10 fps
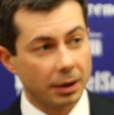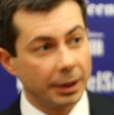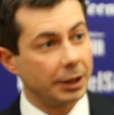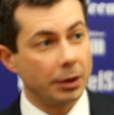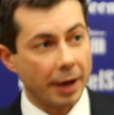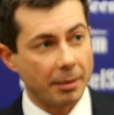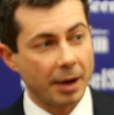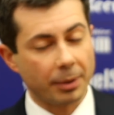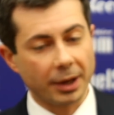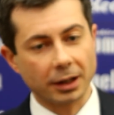And we can do that.
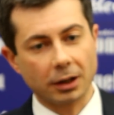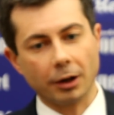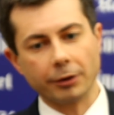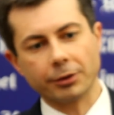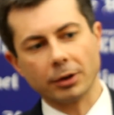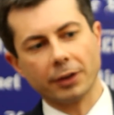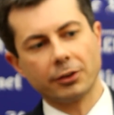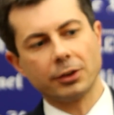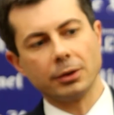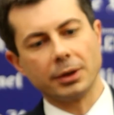My plan calls for
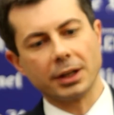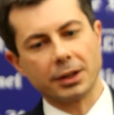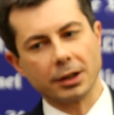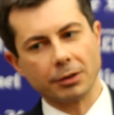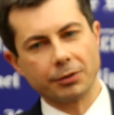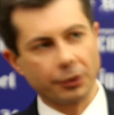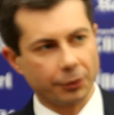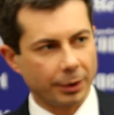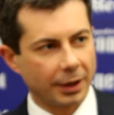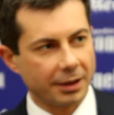us to get there
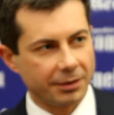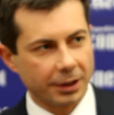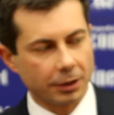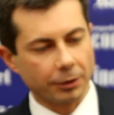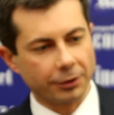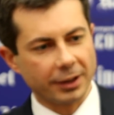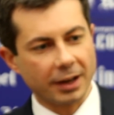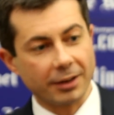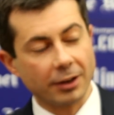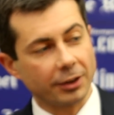first with light vehicles and
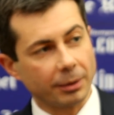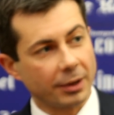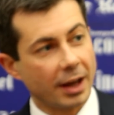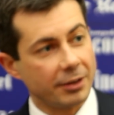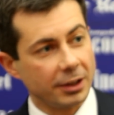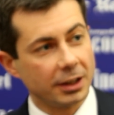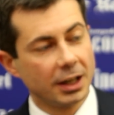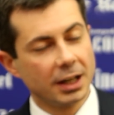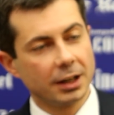then eventually with heavy